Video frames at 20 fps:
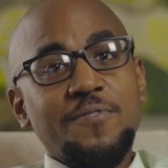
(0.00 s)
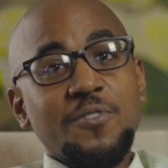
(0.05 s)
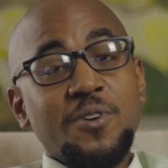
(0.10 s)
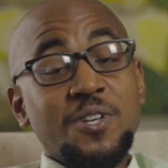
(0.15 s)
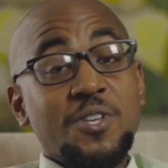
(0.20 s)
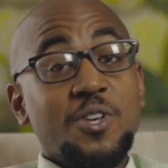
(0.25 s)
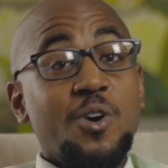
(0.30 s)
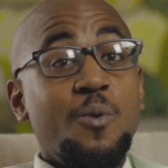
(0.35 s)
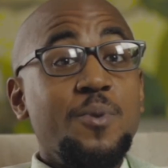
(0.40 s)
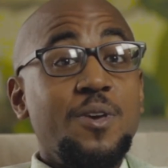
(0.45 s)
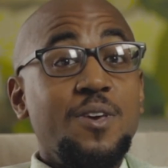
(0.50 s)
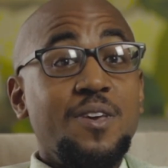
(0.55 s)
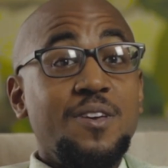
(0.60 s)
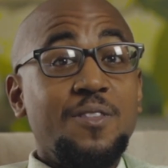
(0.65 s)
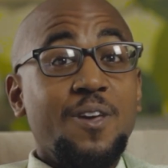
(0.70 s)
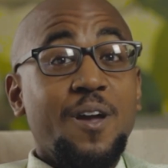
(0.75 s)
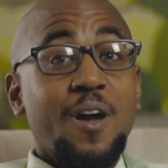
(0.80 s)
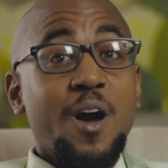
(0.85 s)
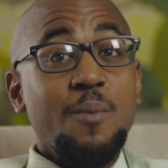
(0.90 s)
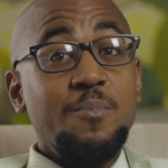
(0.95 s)
if you can tell me
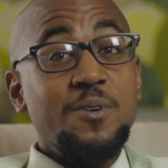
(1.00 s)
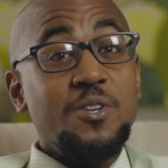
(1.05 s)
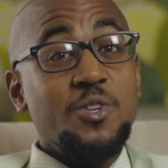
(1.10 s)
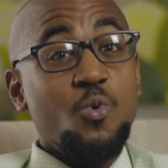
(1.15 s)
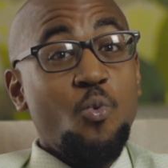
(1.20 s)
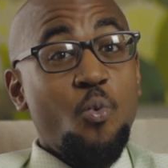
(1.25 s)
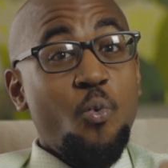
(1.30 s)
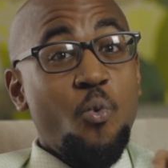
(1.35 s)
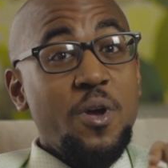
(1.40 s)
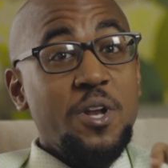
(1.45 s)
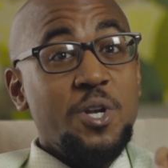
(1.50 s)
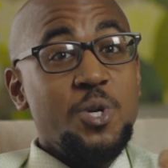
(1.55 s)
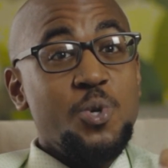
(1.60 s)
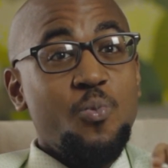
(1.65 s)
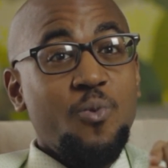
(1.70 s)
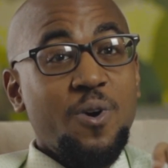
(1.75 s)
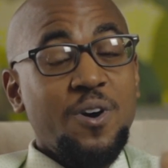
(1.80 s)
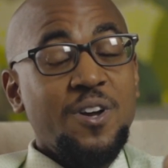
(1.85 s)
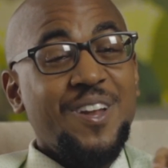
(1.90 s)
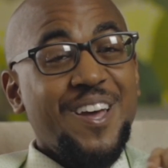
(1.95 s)
in the comments which
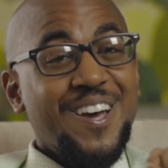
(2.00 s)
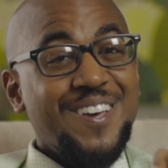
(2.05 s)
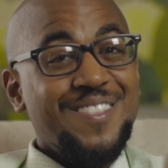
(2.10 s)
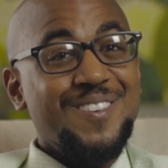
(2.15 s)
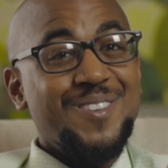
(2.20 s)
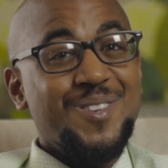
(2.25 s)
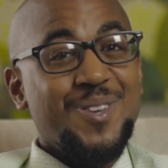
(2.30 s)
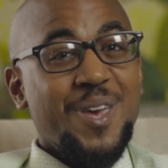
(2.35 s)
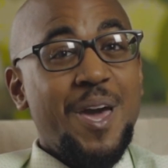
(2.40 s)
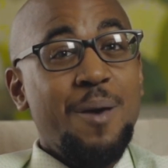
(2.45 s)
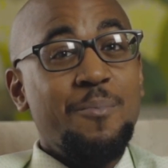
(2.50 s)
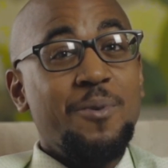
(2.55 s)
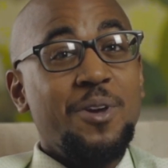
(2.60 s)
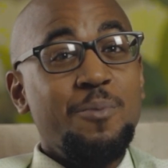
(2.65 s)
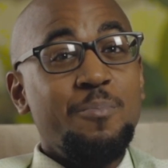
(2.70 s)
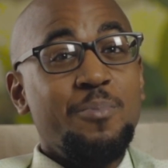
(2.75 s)
one had the scamming